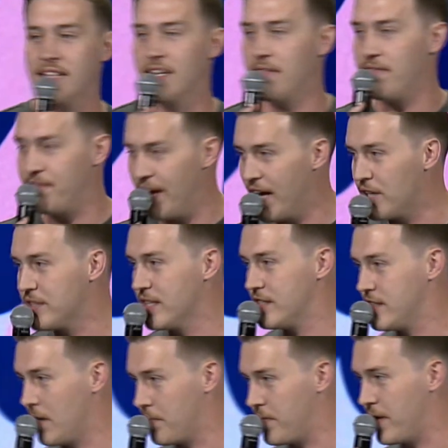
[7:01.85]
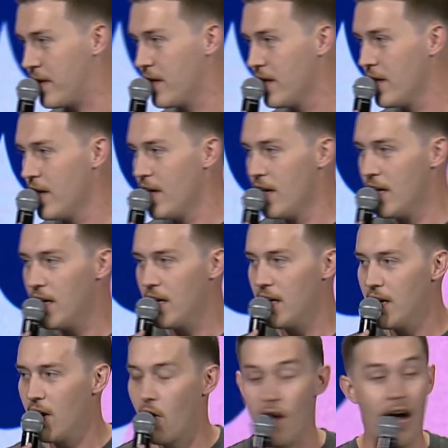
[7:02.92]
they failed at something?
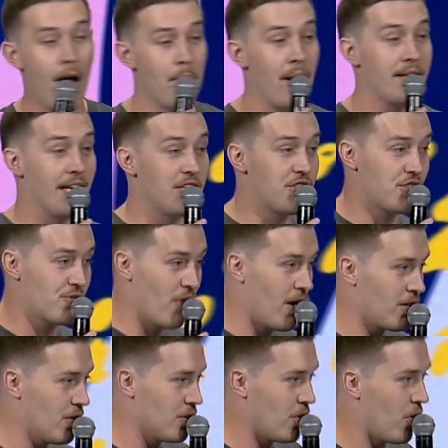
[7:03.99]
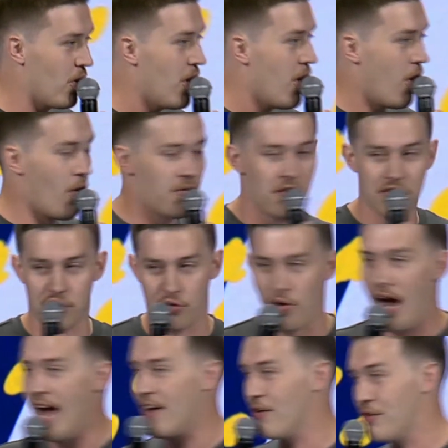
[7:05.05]
Or how bad they struggled or or the
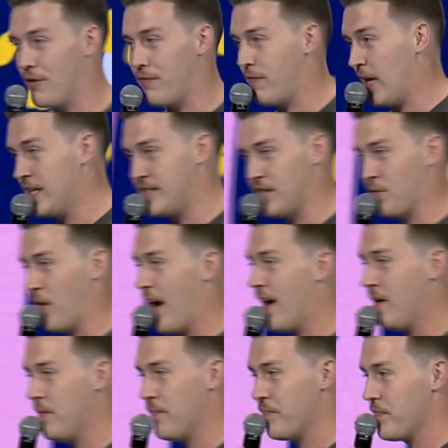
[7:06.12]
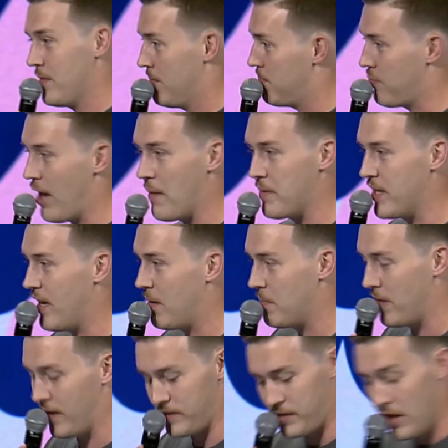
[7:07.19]
trial they're facing, right? Probably not
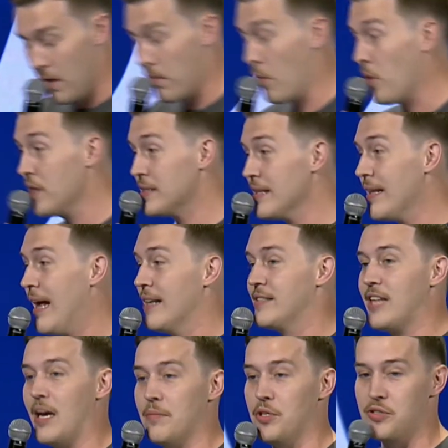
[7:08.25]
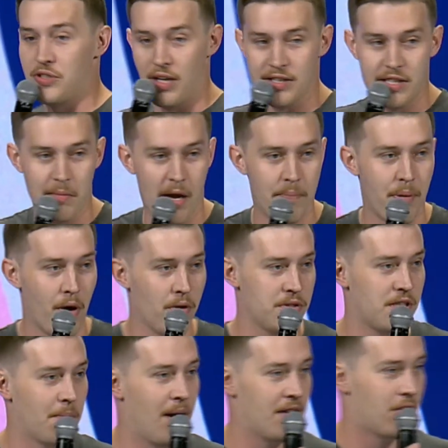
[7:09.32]
much. But when's the last time you saw somebody
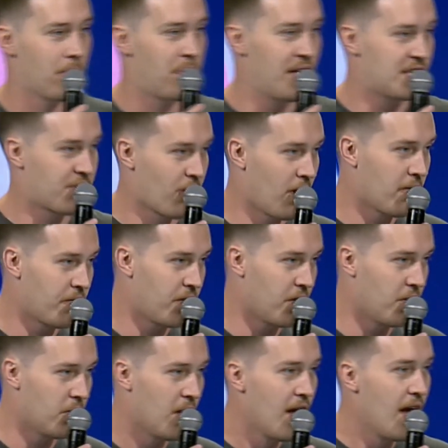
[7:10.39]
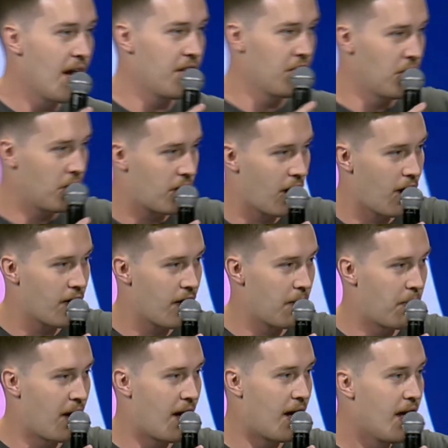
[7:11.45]
post about their beachfront view and the new car they
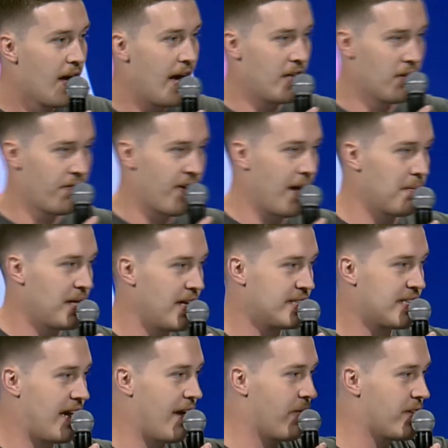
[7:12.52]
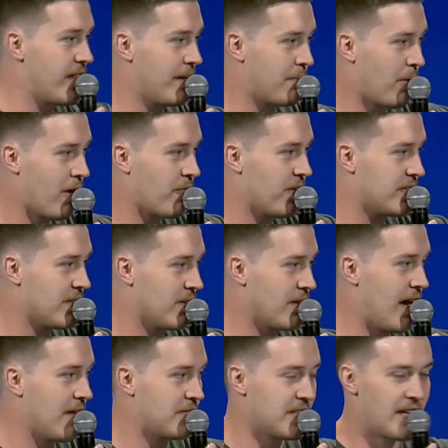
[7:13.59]
bought and their family that's got everything perfect in their
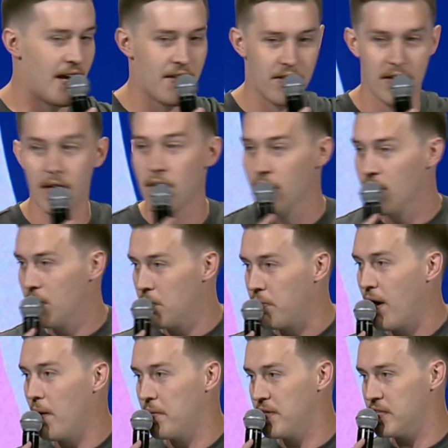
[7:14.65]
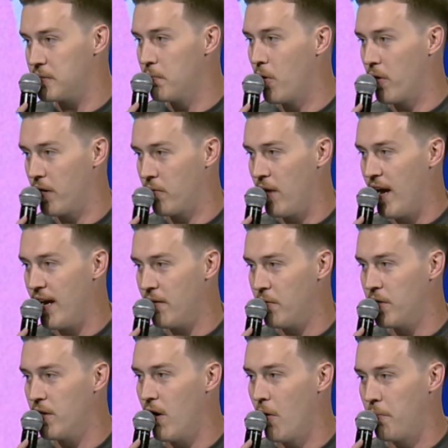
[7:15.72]
life together? Probably this morning, right?
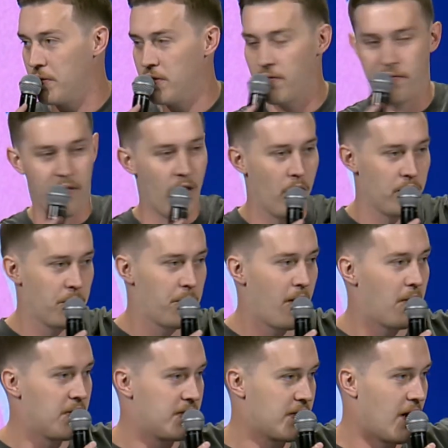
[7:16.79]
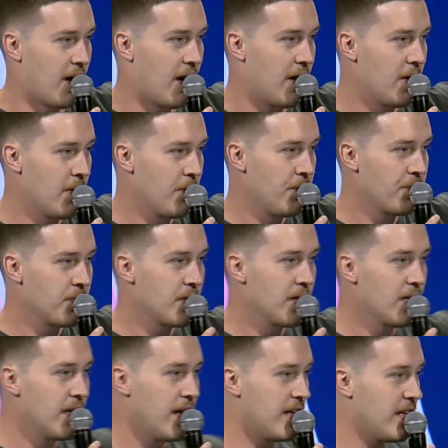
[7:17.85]
When you opened your phone, you probably saw it.
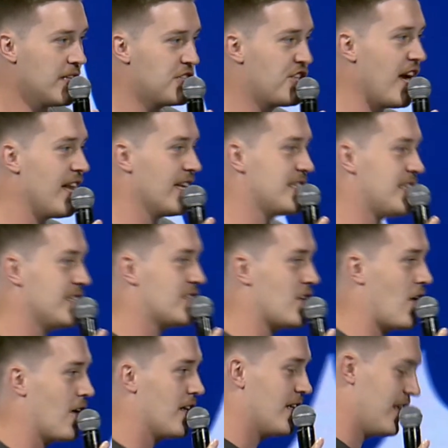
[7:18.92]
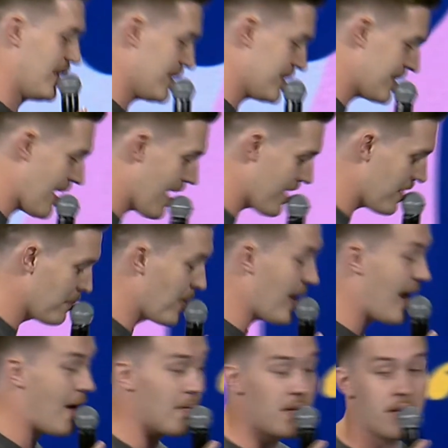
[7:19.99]
And then jealousy started in the inside of you. But
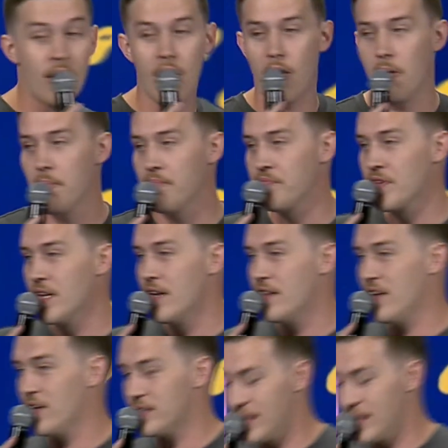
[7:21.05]
how do you know? There is